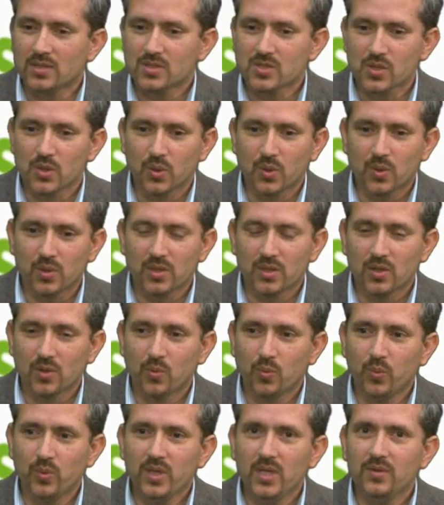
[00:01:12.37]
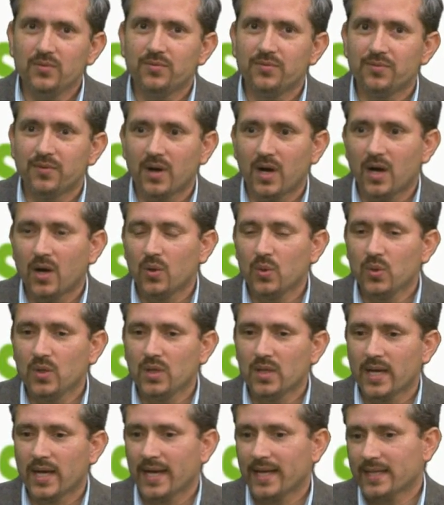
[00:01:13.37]
So, you know, we
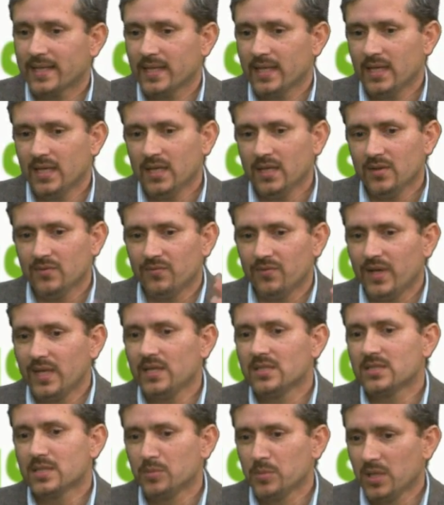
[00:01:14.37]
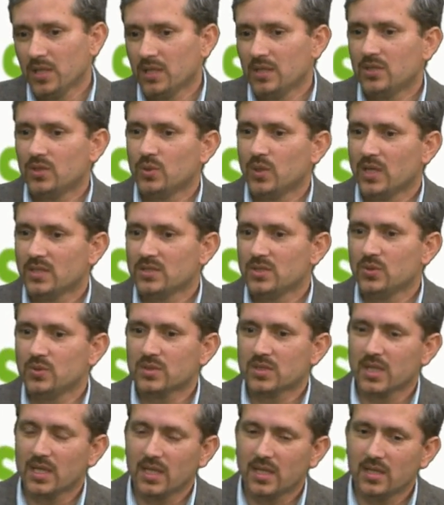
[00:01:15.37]
found that very similar to, as you
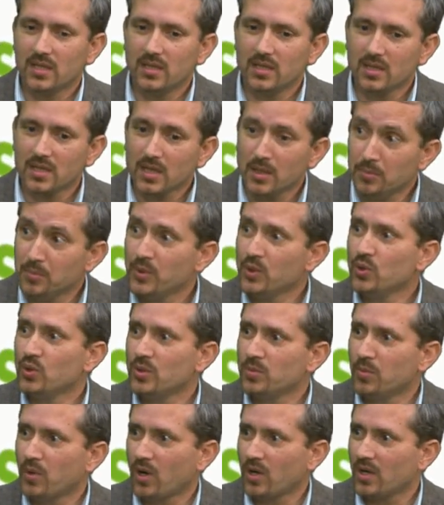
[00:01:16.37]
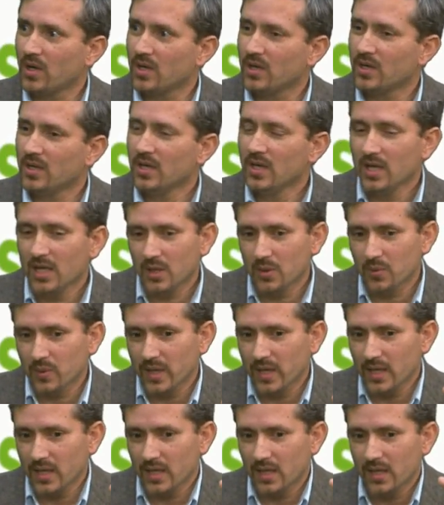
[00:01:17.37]
said, the compute model
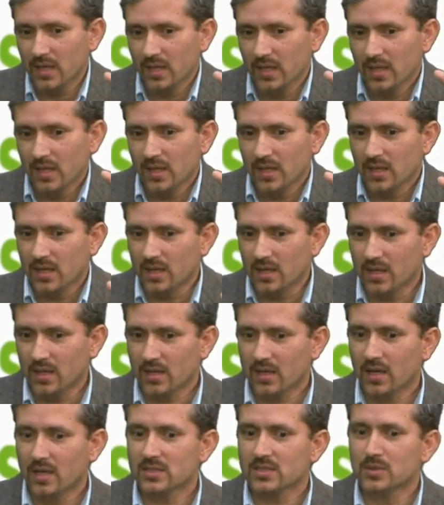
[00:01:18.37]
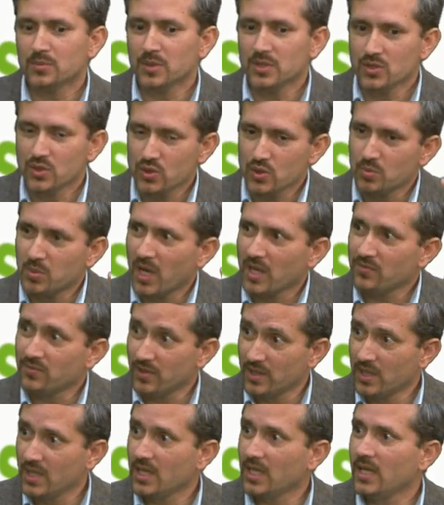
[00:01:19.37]
where uh, customers used to buy
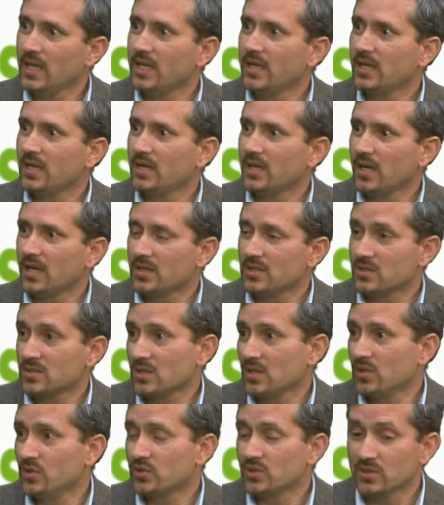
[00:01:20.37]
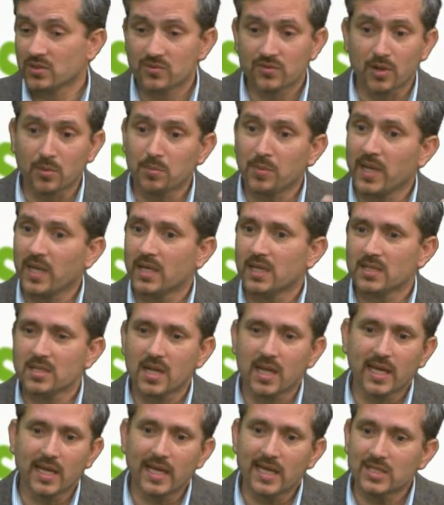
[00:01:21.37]
vertically integrated solutions from players
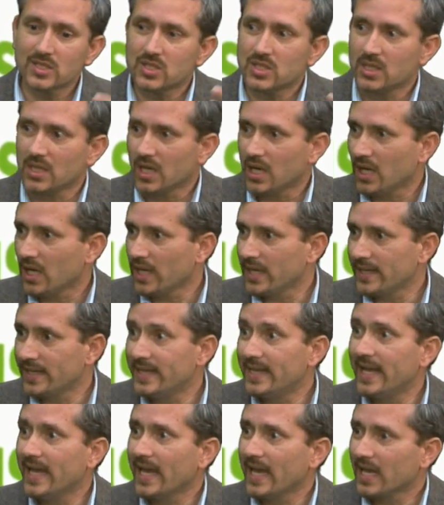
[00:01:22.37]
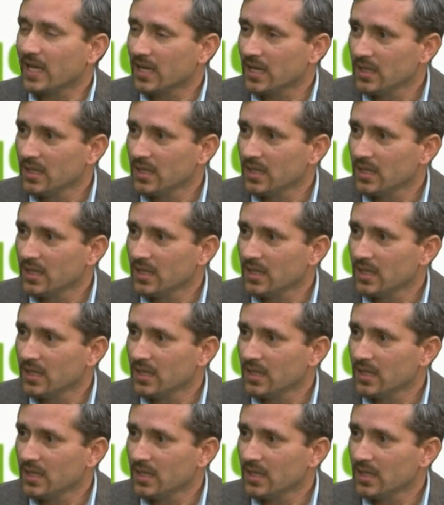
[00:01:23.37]
like SGI, DEC,